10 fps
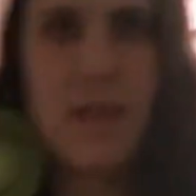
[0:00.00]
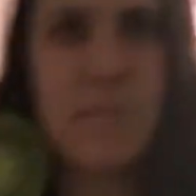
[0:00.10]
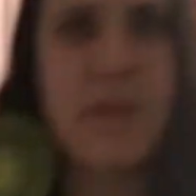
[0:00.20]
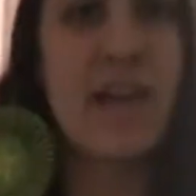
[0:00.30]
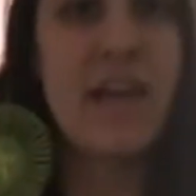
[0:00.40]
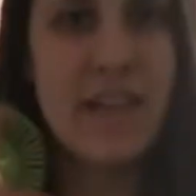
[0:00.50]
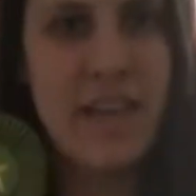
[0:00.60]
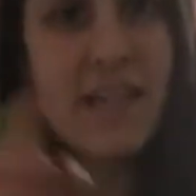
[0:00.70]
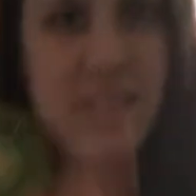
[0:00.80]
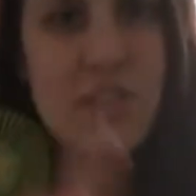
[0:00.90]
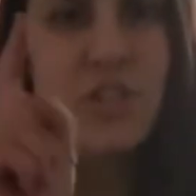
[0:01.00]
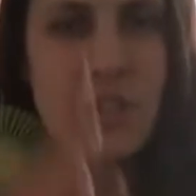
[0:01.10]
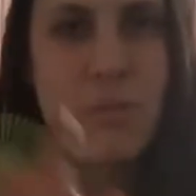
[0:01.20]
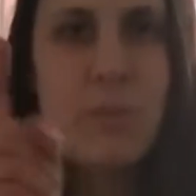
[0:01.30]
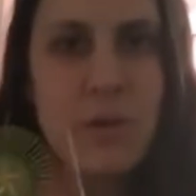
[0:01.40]
but I can't touch
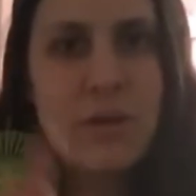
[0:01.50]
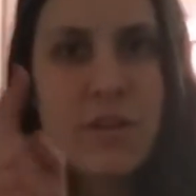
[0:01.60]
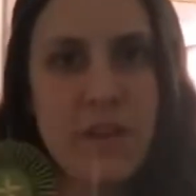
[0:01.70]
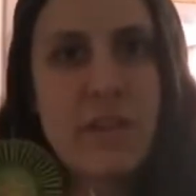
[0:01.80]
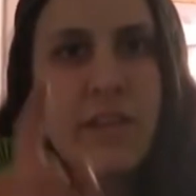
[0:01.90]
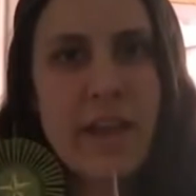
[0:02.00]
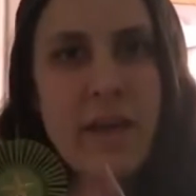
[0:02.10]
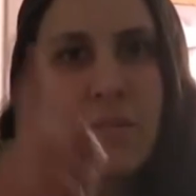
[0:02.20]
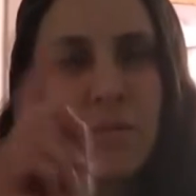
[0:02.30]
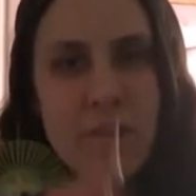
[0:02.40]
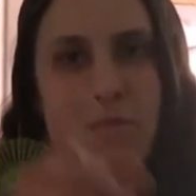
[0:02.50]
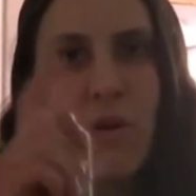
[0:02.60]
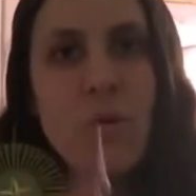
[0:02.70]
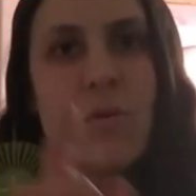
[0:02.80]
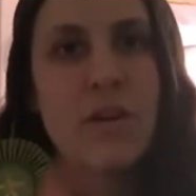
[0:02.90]
the computer, the camera, the
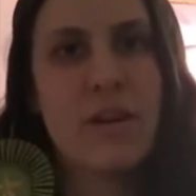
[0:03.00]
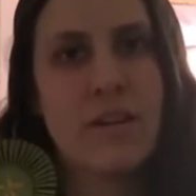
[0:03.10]
phone.